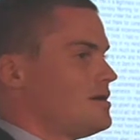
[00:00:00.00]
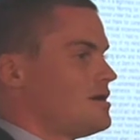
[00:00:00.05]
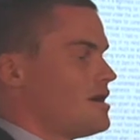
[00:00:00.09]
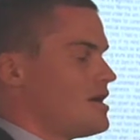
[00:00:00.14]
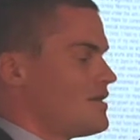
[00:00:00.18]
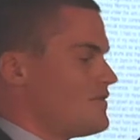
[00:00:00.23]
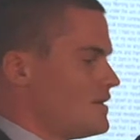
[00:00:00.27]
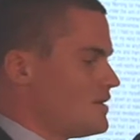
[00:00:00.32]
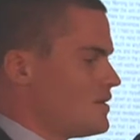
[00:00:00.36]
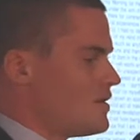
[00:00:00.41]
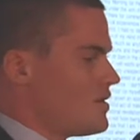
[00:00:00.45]
I
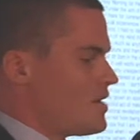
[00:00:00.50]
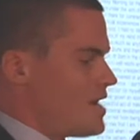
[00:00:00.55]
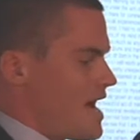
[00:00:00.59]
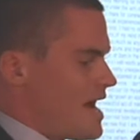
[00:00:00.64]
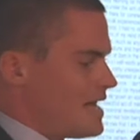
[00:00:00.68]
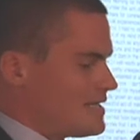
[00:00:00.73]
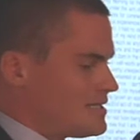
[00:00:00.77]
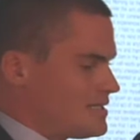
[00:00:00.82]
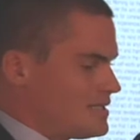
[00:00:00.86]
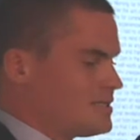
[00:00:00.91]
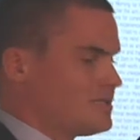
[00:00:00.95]
think
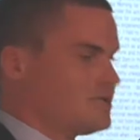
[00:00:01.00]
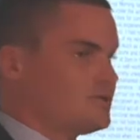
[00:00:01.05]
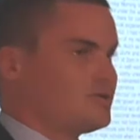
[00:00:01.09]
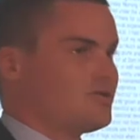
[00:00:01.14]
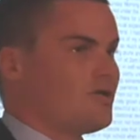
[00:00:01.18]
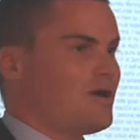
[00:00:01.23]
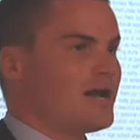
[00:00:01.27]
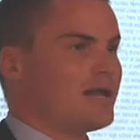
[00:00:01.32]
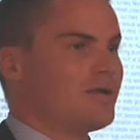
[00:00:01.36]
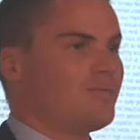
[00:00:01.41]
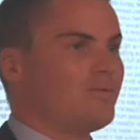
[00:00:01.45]
as a
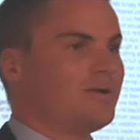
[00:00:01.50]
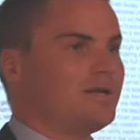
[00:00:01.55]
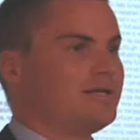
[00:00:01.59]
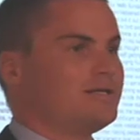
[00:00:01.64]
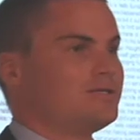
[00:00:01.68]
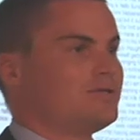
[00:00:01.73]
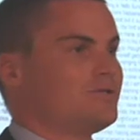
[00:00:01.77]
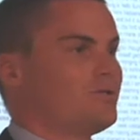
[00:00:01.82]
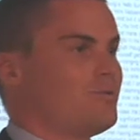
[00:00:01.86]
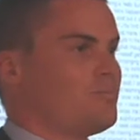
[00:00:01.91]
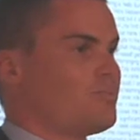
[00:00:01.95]
society we
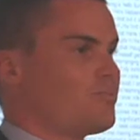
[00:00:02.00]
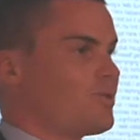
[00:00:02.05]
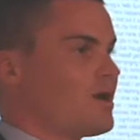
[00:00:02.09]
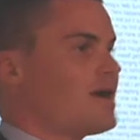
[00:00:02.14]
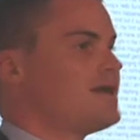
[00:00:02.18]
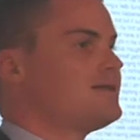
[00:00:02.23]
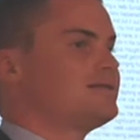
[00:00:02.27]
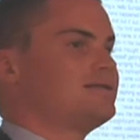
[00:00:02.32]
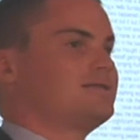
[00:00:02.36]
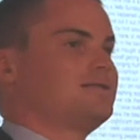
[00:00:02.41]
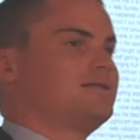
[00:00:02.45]
need to
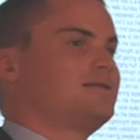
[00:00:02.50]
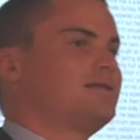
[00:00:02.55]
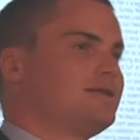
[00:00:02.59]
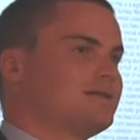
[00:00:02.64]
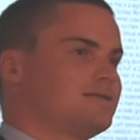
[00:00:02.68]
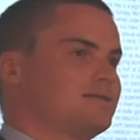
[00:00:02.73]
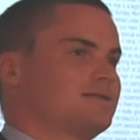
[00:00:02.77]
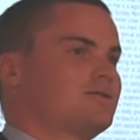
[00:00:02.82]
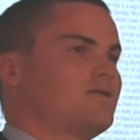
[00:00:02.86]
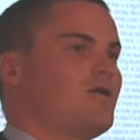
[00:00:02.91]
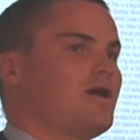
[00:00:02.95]
embrace
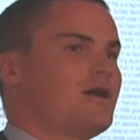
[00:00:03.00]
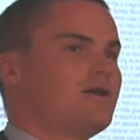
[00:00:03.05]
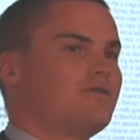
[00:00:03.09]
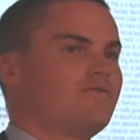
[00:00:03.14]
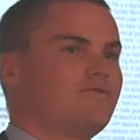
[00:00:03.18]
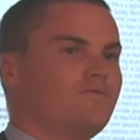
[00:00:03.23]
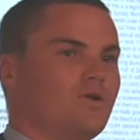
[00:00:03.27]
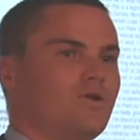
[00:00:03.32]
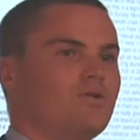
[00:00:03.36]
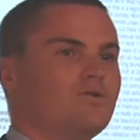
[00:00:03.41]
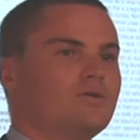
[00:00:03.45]
this kind
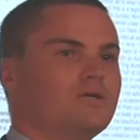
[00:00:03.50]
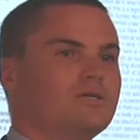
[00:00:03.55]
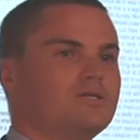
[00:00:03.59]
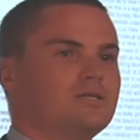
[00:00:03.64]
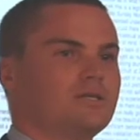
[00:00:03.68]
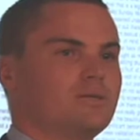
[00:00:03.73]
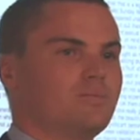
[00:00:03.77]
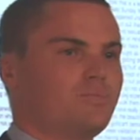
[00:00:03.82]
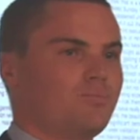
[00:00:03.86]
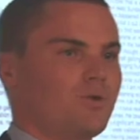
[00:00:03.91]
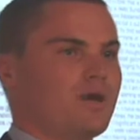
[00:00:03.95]
of knowledge
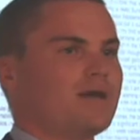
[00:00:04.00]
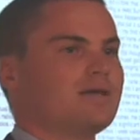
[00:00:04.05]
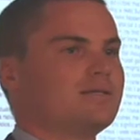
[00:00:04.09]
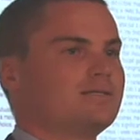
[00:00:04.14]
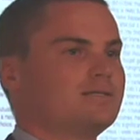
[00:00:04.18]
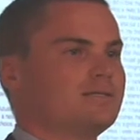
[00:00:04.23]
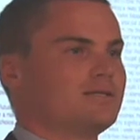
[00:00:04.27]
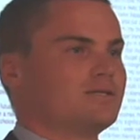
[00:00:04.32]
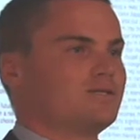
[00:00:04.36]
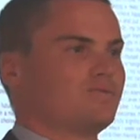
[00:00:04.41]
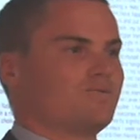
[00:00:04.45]
and
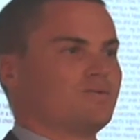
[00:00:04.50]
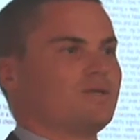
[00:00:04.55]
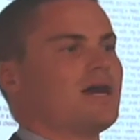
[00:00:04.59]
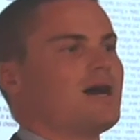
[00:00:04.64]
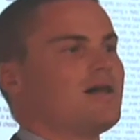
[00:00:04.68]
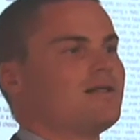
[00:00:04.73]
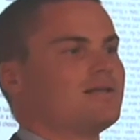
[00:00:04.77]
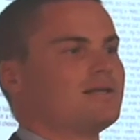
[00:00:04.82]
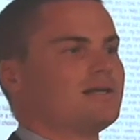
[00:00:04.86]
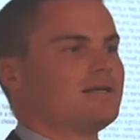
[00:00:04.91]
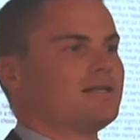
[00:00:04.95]
embrace this
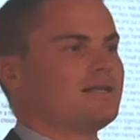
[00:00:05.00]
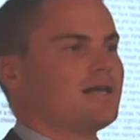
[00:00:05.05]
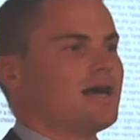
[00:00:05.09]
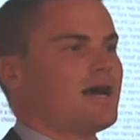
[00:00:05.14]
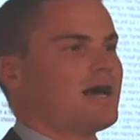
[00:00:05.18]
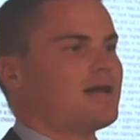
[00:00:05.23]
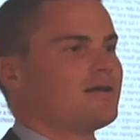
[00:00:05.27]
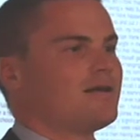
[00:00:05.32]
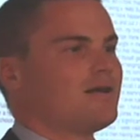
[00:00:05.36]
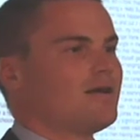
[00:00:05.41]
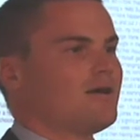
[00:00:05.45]
reality
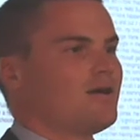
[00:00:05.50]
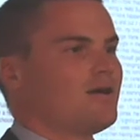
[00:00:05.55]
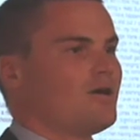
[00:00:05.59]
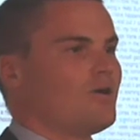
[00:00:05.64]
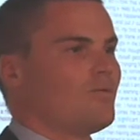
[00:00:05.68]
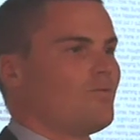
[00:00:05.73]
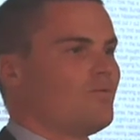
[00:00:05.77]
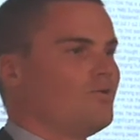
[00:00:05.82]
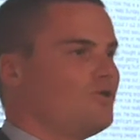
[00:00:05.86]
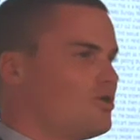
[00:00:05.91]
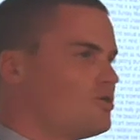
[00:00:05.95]
that
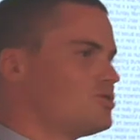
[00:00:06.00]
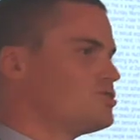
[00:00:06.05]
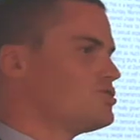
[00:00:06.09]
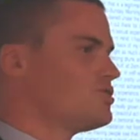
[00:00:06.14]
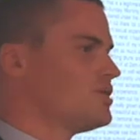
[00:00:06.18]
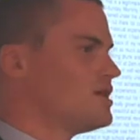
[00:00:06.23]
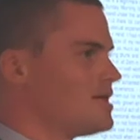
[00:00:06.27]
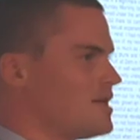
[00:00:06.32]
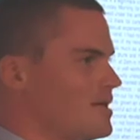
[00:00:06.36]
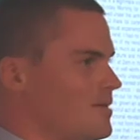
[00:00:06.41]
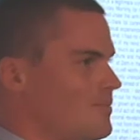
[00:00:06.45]
we're not
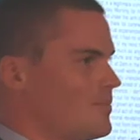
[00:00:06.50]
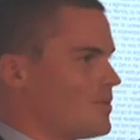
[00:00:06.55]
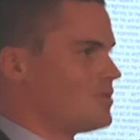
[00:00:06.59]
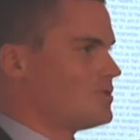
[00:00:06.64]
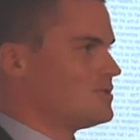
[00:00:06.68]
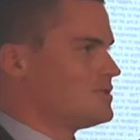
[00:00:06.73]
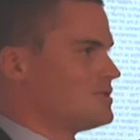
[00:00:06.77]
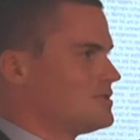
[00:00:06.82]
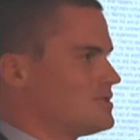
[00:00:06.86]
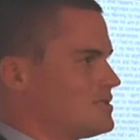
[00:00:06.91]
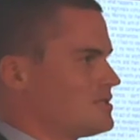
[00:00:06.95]
drinking
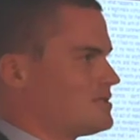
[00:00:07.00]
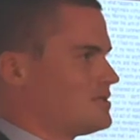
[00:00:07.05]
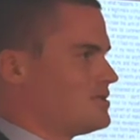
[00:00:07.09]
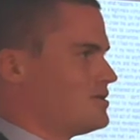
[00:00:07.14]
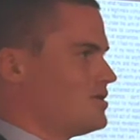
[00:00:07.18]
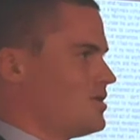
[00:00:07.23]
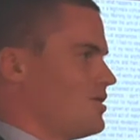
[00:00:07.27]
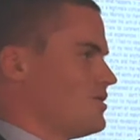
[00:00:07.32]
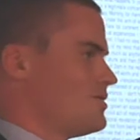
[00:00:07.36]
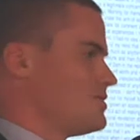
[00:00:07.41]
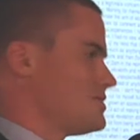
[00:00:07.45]
because it's,
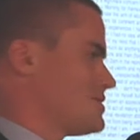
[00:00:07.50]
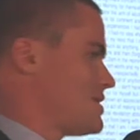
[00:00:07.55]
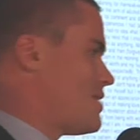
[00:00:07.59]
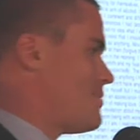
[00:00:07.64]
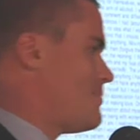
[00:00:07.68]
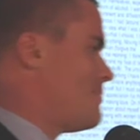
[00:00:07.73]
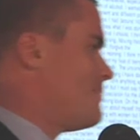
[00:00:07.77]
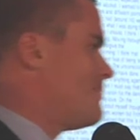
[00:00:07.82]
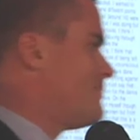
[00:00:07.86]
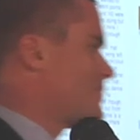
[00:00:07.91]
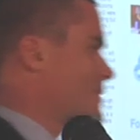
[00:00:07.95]
you know,
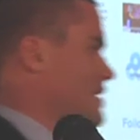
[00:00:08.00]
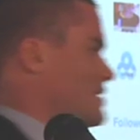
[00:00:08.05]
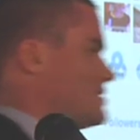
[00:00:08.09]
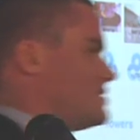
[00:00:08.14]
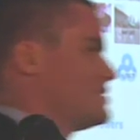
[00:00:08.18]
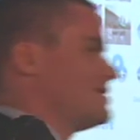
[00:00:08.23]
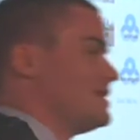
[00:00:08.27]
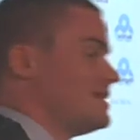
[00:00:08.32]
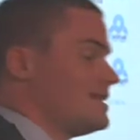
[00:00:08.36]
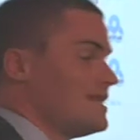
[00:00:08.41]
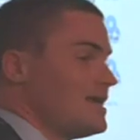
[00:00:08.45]
some
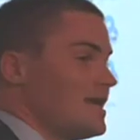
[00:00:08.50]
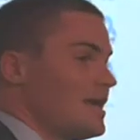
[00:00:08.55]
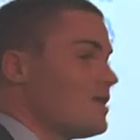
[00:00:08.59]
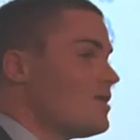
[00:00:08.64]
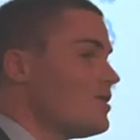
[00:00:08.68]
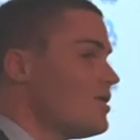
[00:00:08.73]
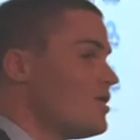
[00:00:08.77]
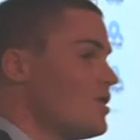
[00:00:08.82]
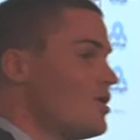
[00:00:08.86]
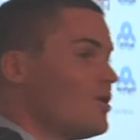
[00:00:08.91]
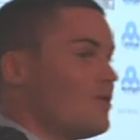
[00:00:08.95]
silly thing.
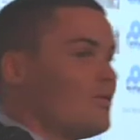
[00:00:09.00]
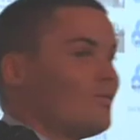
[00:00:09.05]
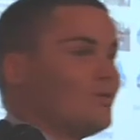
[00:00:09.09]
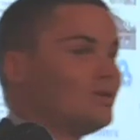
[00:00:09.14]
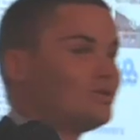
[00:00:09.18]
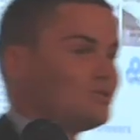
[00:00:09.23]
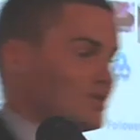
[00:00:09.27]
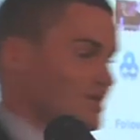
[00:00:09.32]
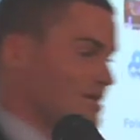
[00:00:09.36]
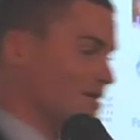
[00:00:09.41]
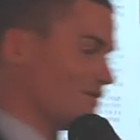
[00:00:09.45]
We're
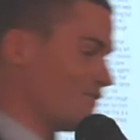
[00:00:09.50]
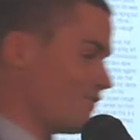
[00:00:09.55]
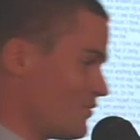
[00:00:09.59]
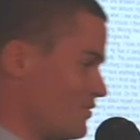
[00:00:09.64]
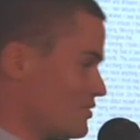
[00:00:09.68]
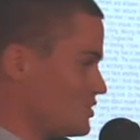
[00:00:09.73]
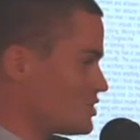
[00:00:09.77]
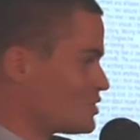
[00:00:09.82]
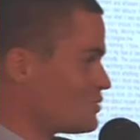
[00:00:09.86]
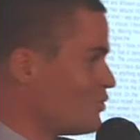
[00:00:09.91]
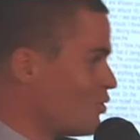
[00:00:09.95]
drinking for
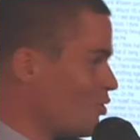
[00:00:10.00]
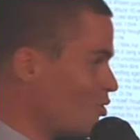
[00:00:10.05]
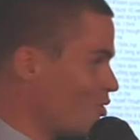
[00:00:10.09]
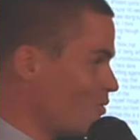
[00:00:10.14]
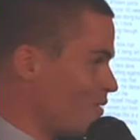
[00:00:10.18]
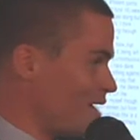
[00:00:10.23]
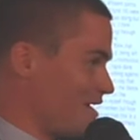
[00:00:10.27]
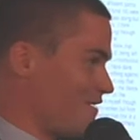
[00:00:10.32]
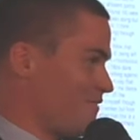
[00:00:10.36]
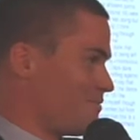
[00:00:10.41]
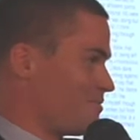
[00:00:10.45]
a small
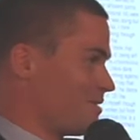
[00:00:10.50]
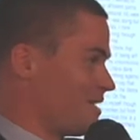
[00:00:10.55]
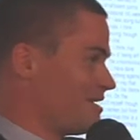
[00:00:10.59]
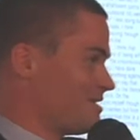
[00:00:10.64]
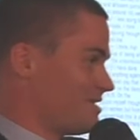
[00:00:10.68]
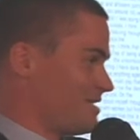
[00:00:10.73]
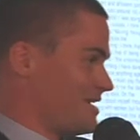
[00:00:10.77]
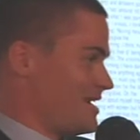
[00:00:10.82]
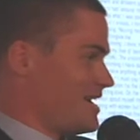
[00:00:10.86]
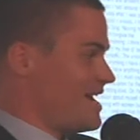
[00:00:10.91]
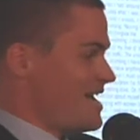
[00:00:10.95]
amount of
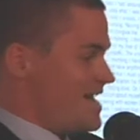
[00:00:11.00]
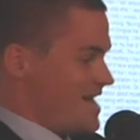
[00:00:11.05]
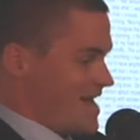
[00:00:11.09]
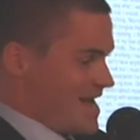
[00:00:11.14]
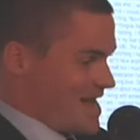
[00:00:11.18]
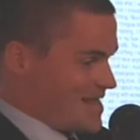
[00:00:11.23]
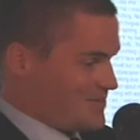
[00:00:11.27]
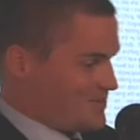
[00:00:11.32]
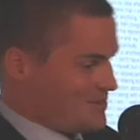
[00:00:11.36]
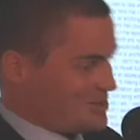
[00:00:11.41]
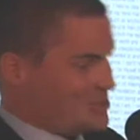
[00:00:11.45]
pleasure
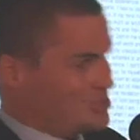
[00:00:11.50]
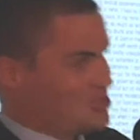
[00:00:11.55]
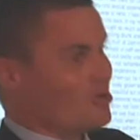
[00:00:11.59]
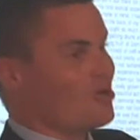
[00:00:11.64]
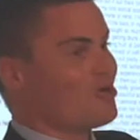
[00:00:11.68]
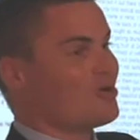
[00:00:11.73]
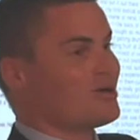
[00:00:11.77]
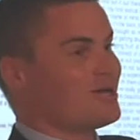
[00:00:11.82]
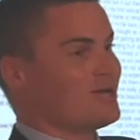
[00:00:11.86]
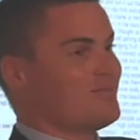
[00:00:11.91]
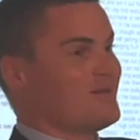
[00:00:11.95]
and the
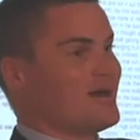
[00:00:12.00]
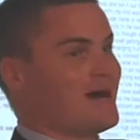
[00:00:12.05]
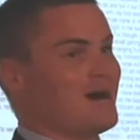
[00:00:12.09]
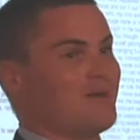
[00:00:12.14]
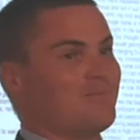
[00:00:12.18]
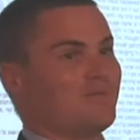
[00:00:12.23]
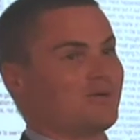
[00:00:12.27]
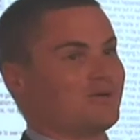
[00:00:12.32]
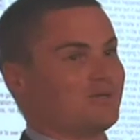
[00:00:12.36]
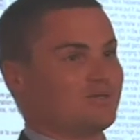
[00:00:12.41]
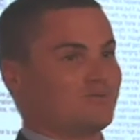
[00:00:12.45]
majority
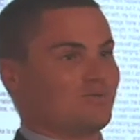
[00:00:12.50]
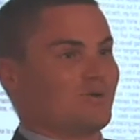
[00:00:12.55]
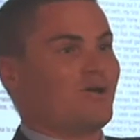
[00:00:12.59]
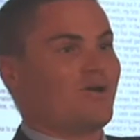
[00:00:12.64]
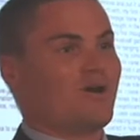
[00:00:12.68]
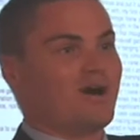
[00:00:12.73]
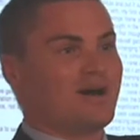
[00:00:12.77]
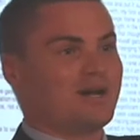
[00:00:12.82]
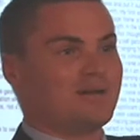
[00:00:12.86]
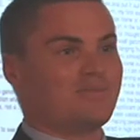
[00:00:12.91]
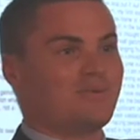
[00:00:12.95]
amount because we're
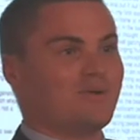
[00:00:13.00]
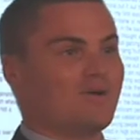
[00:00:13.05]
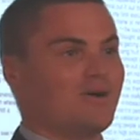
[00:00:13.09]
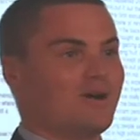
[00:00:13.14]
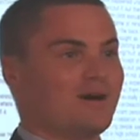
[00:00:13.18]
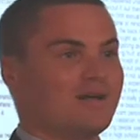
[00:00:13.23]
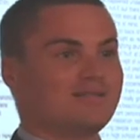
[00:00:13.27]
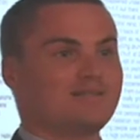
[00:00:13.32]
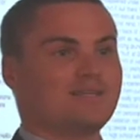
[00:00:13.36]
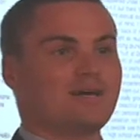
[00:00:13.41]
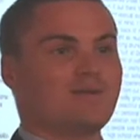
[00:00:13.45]
hiding
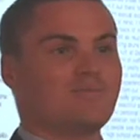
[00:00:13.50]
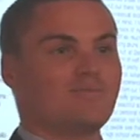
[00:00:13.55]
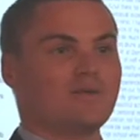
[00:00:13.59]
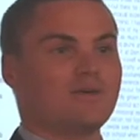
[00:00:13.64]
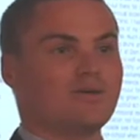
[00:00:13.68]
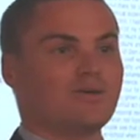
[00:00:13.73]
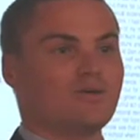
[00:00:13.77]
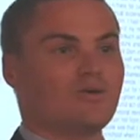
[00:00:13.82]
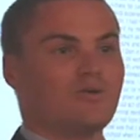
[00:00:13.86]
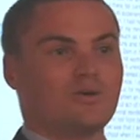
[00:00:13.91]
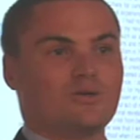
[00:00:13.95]
behind
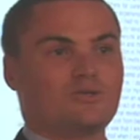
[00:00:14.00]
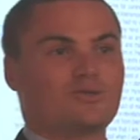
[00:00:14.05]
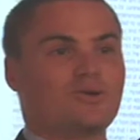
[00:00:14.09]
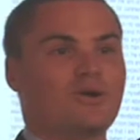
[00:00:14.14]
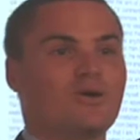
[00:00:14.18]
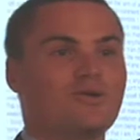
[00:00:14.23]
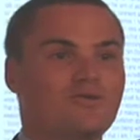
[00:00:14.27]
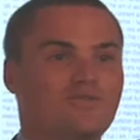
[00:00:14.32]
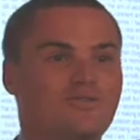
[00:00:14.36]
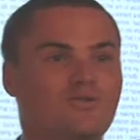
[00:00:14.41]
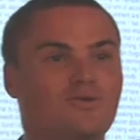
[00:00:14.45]
something or we're
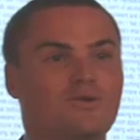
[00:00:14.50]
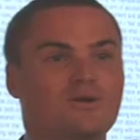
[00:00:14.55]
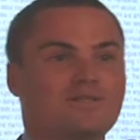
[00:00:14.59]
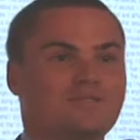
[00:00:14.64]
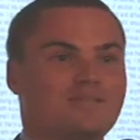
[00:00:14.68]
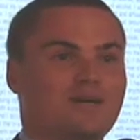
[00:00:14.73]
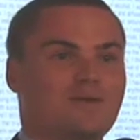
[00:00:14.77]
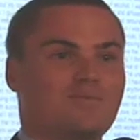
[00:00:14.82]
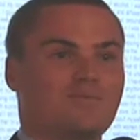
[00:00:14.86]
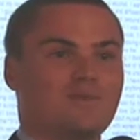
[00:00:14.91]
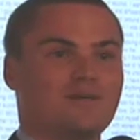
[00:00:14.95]
trying to avoid
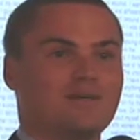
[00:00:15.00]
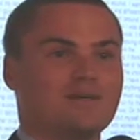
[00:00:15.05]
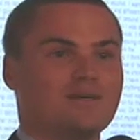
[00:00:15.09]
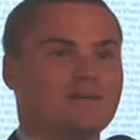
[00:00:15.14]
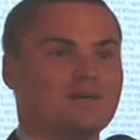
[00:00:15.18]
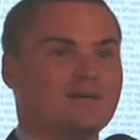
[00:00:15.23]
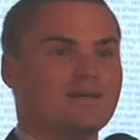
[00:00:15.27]
something.